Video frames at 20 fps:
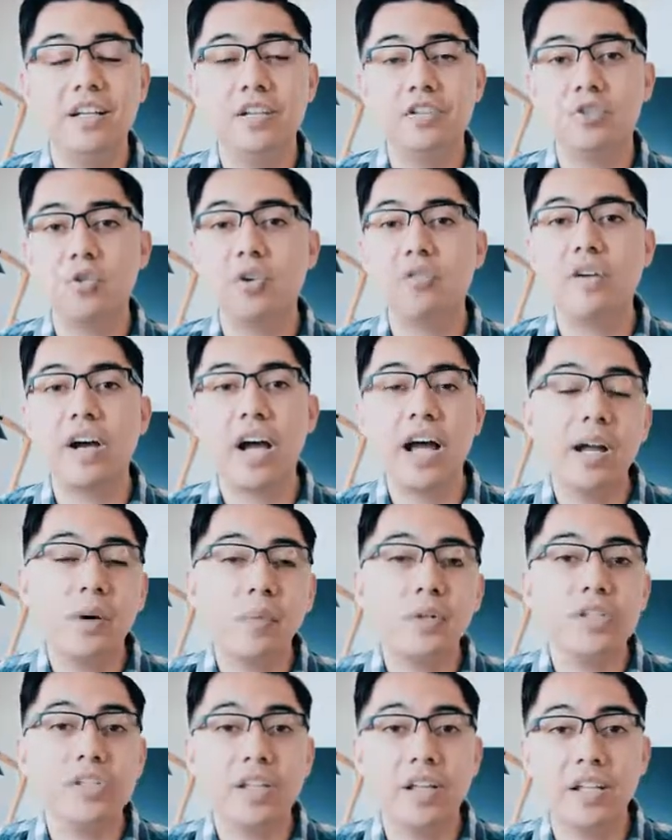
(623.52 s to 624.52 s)
So if I
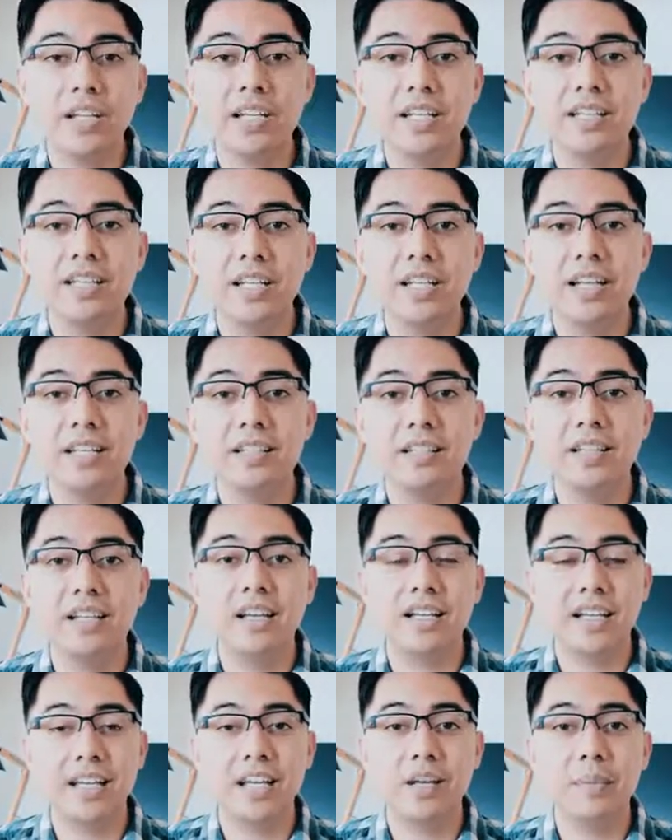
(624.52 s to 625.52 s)
was selling a tent,
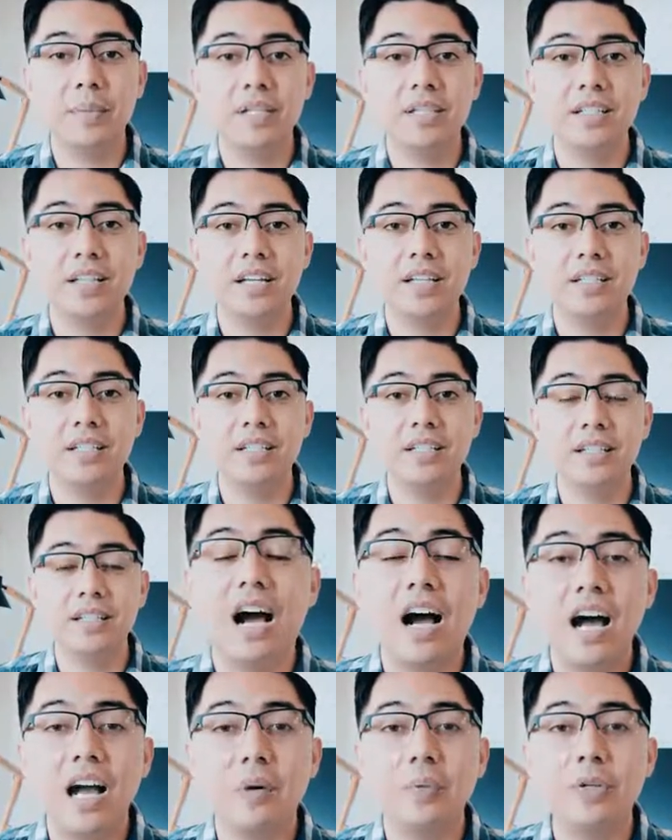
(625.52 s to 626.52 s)
a camping tent,
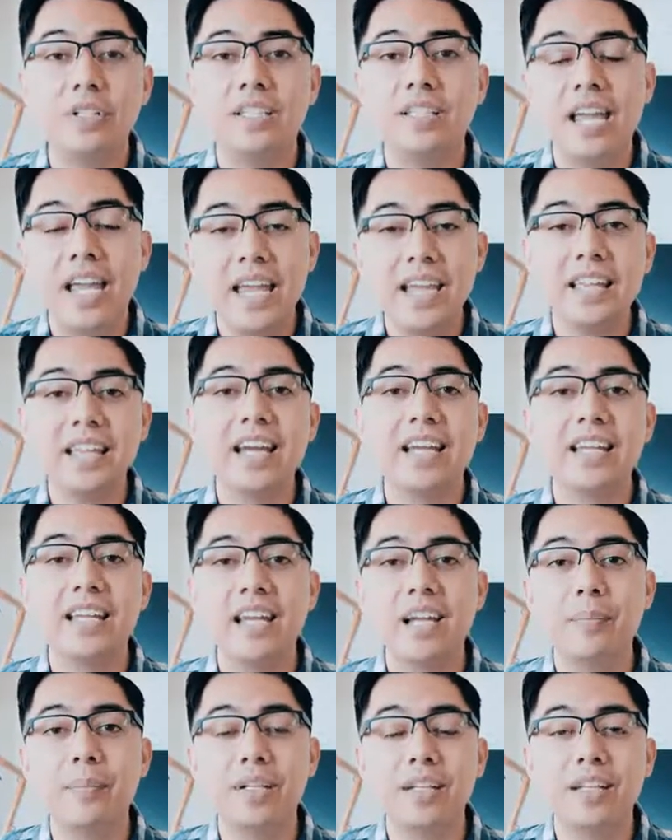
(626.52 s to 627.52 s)
I would take that
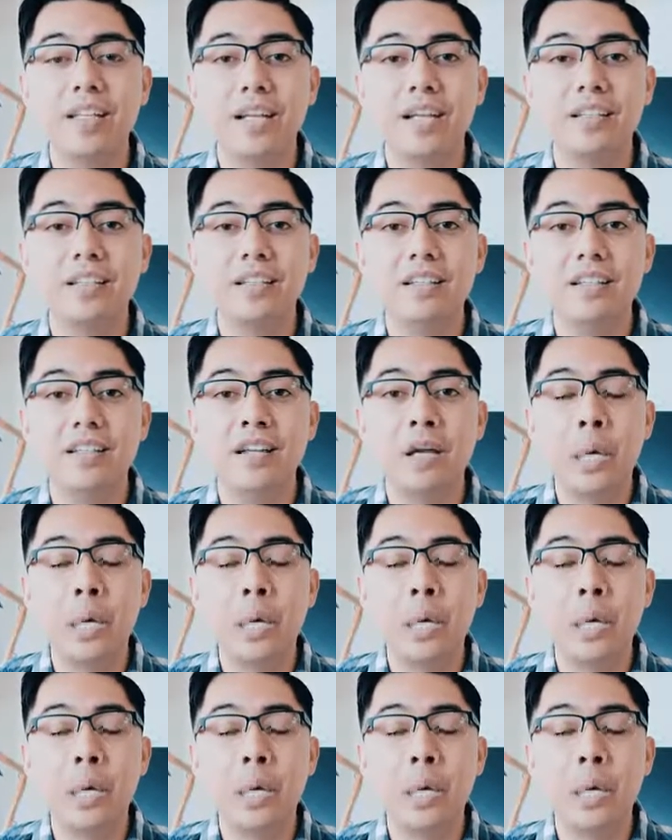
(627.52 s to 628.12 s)
camping tent,